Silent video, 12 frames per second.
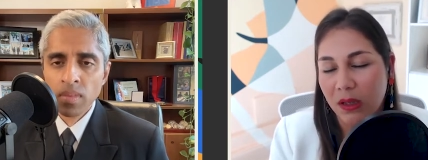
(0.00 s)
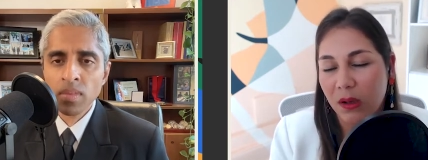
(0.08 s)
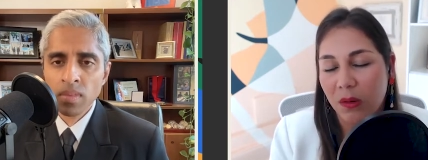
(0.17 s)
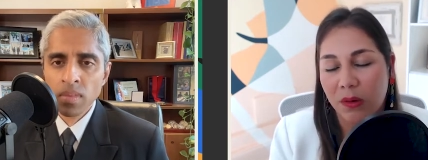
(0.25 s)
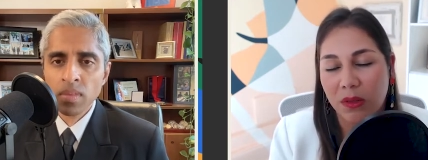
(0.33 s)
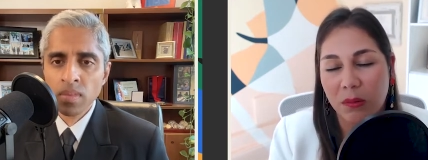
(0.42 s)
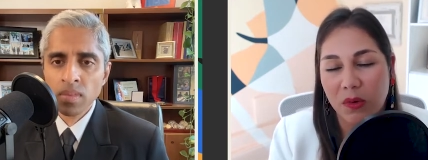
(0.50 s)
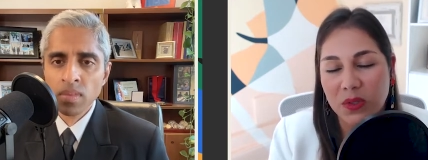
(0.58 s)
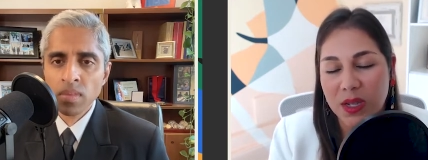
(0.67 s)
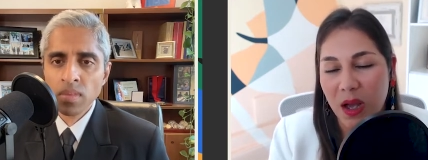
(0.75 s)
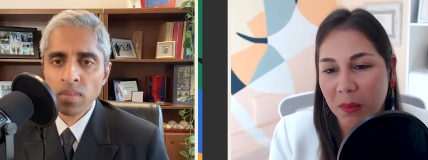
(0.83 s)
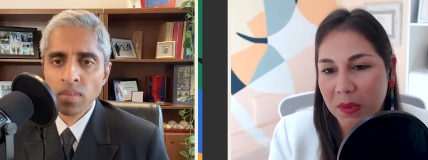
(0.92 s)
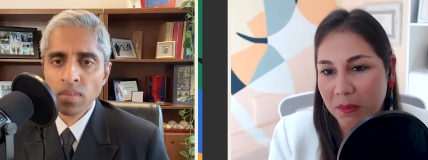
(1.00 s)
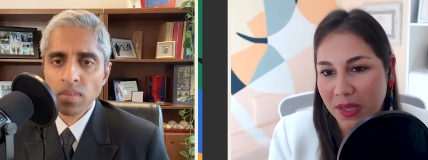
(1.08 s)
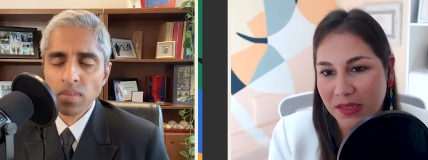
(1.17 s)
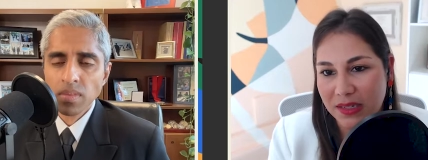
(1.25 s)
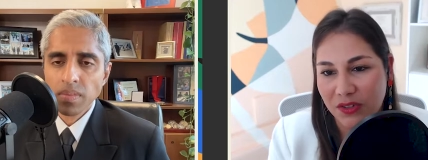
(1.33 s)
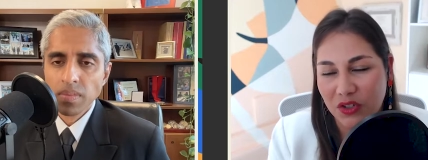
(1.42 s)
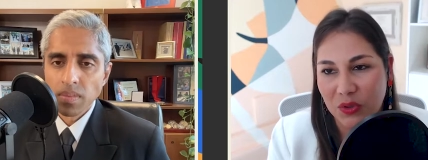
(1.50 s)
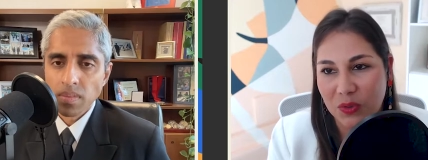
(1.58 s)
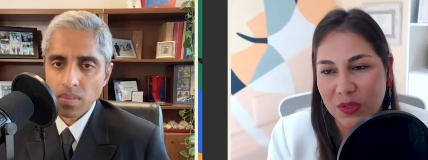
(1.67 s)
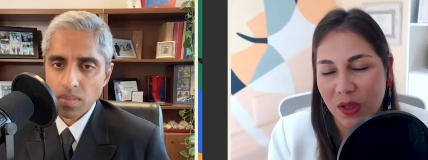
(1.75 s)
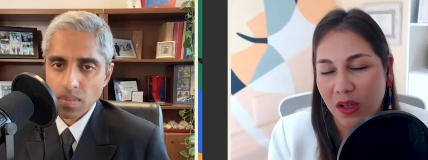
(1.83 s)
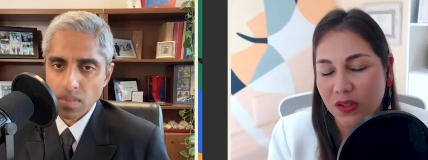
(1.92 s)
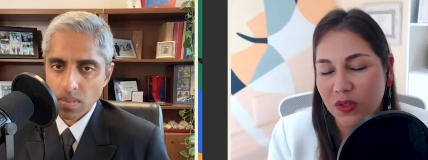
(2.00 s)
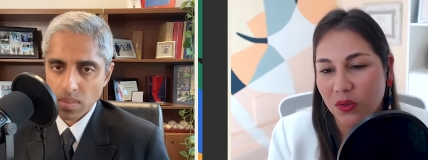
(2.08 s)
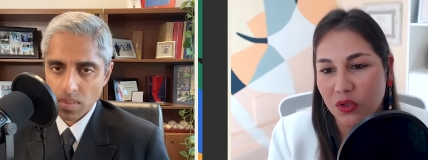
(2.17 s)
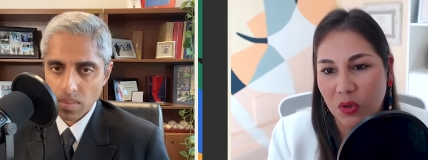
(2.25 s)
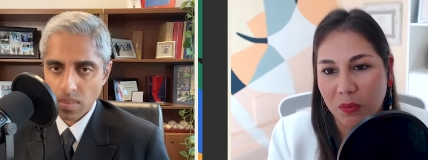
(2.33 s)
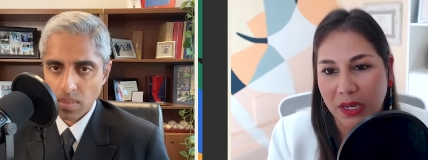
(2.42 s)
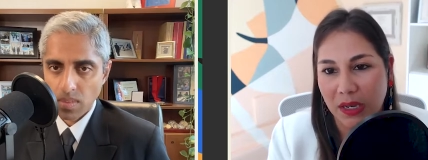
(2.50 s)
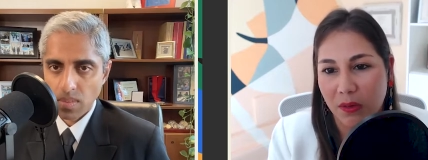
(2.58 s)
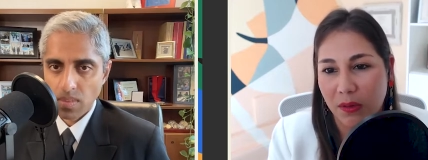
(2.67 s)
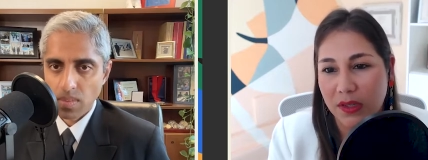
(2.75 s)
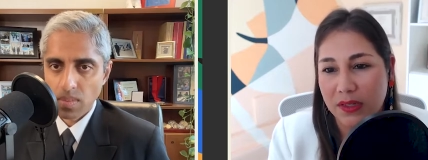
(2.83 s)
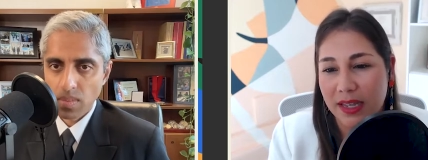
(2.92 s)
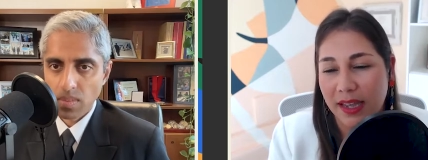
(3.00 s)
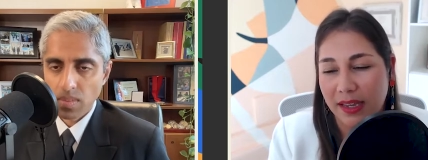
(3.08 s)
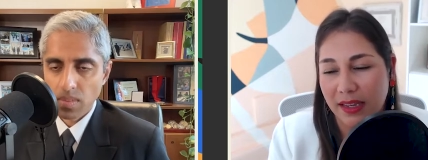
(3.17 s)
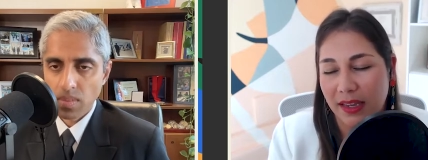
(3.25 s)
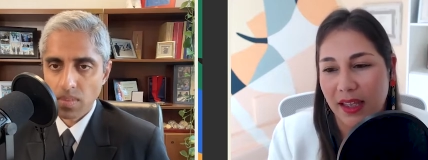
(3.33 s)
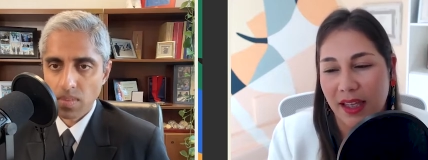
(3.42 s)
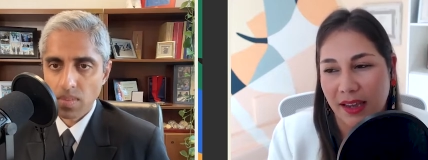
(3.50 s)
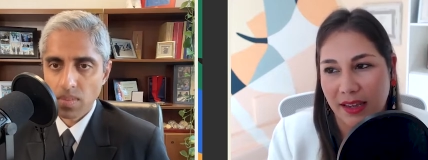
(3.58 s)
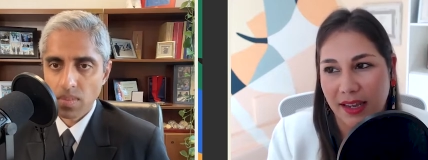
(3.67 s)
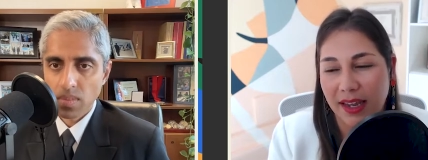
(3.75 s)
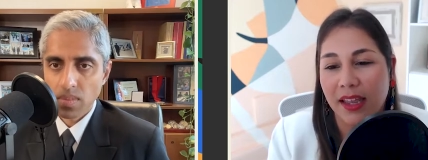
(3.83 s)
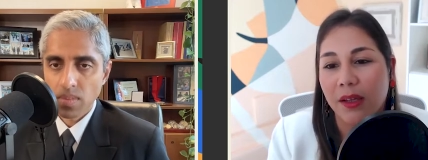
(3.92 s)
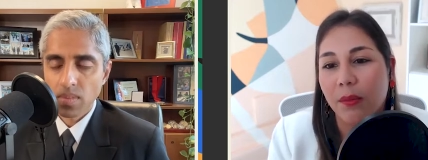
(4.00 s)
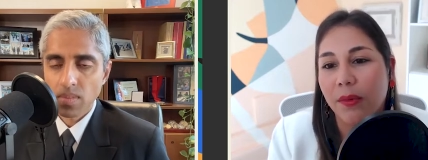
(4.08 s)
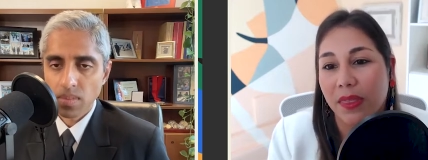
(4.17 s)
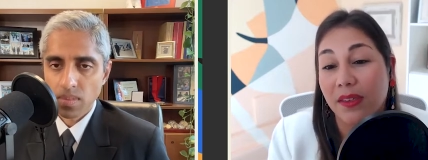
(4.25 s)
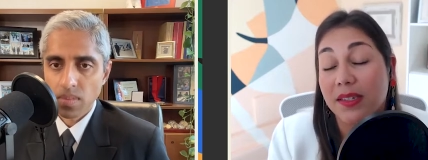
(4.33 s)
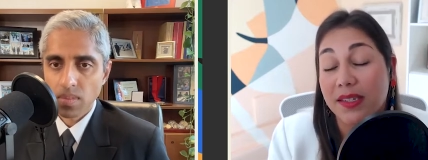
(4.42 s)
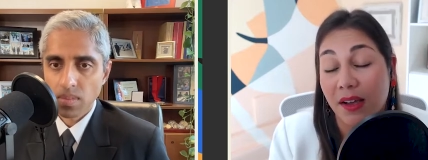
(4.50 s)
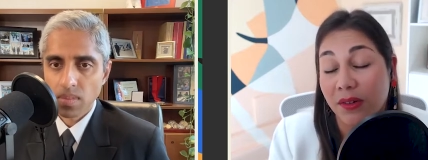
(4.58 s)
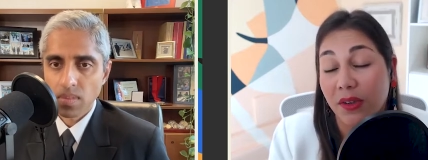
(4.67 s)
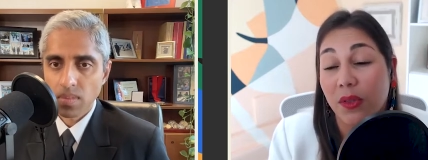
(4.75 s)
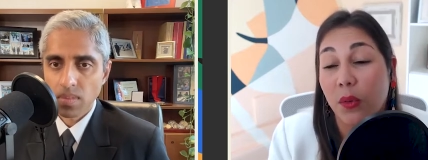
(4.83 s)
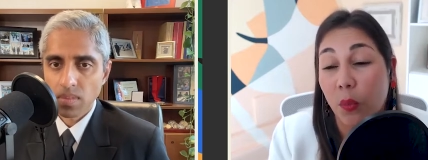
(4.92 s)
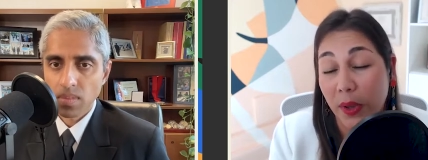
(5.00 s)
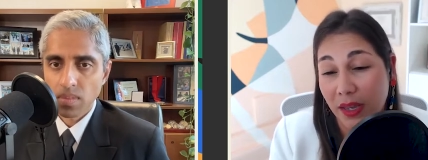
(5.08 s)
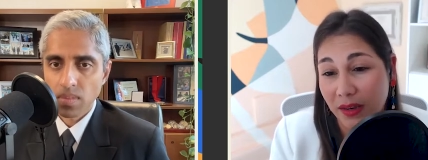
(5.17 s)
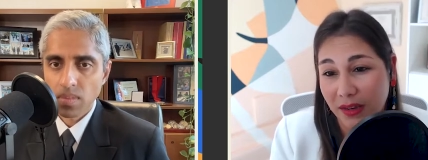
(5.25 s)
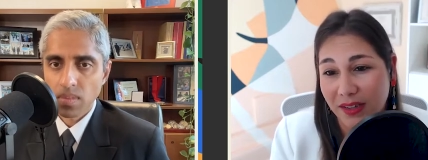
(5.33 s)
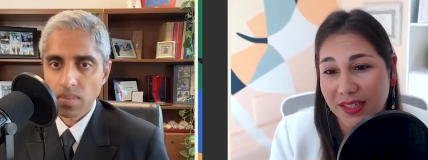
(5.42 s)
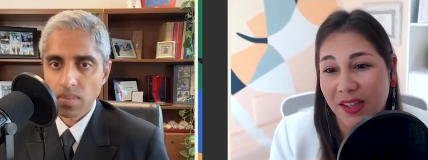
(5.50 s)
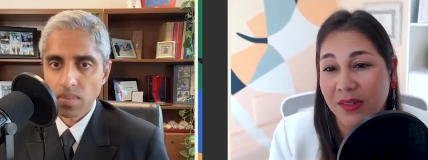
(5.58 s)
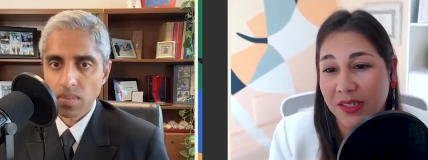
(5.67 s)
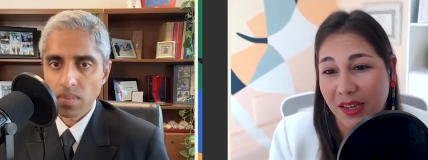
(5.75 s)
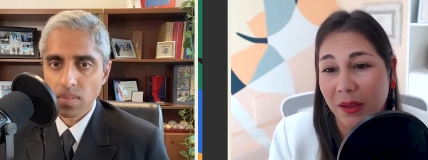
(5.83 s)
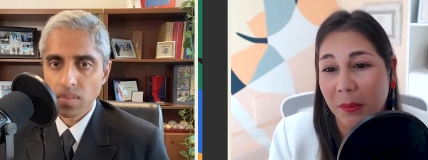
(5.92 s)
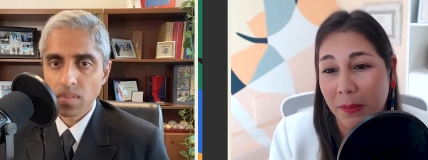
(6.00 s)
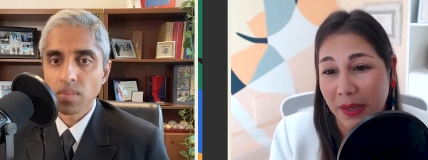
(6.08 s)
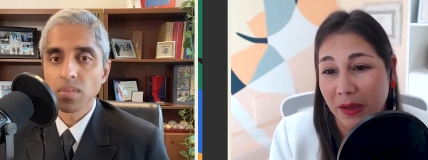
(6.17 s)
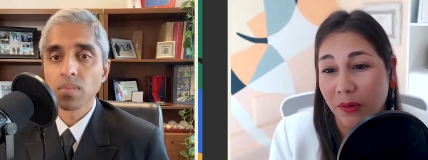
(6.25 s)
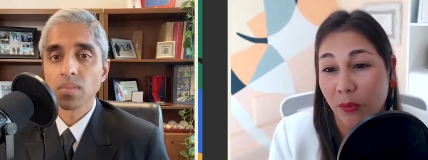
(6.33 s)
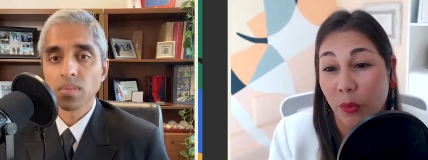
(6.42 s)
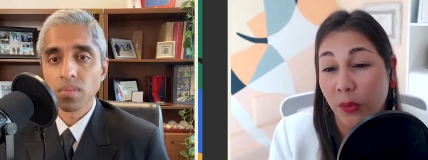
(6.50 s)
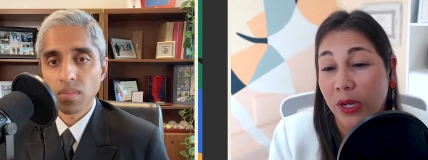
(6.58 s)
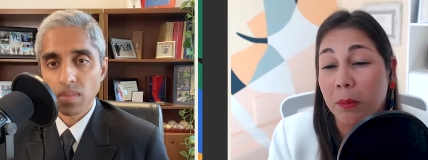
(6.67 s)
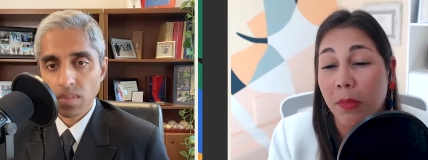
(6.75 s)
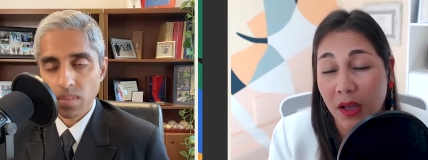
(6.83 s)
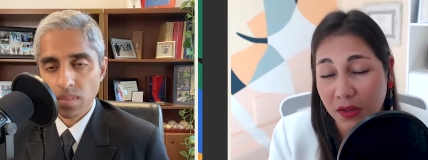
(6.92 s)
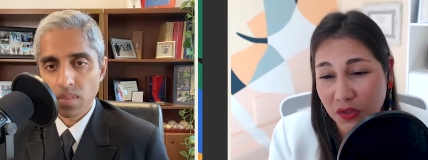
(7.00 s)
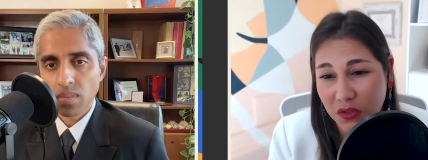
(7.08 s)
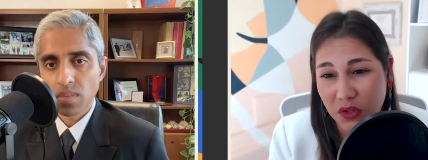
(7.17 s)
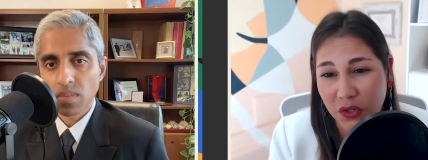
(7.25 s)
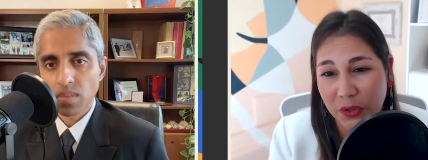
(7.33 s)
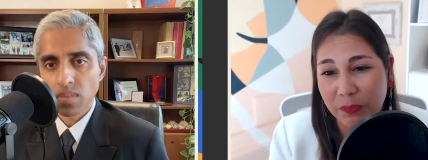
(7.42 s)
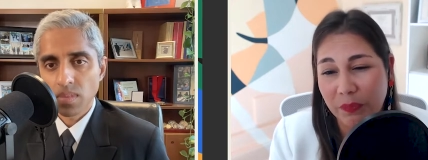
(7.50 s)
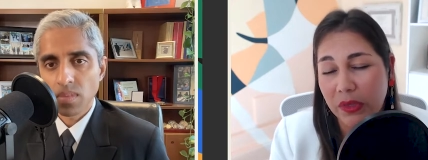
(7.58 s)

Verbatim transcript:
Speaker 1: Or the most common message you saw on social media was, I I can't with the sound of the wind. It sounds like a big roaring monster.